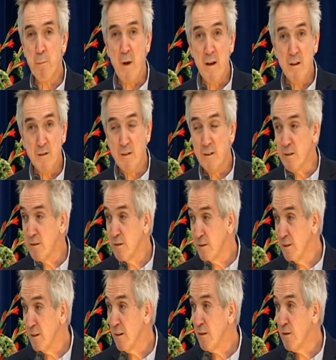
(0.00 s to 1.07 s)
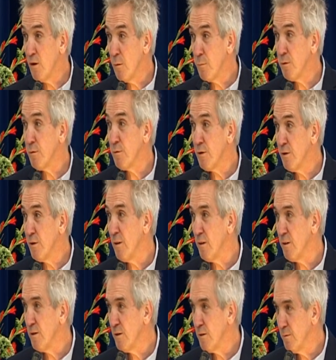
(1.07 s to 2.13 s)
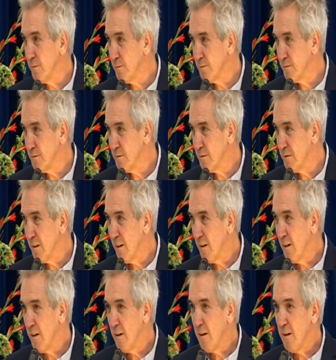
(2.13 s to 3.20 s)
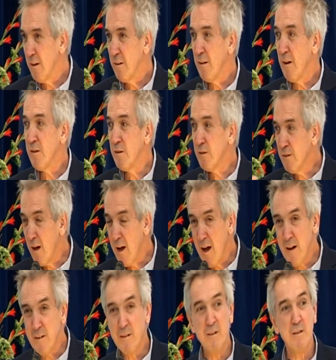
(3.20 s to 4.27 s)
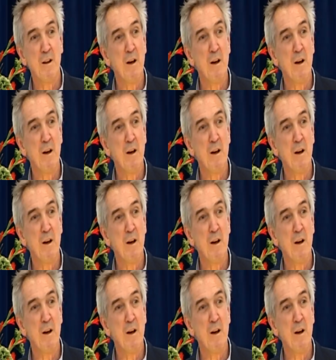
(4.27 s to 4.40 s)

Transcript: basis in terms of research. They're just handed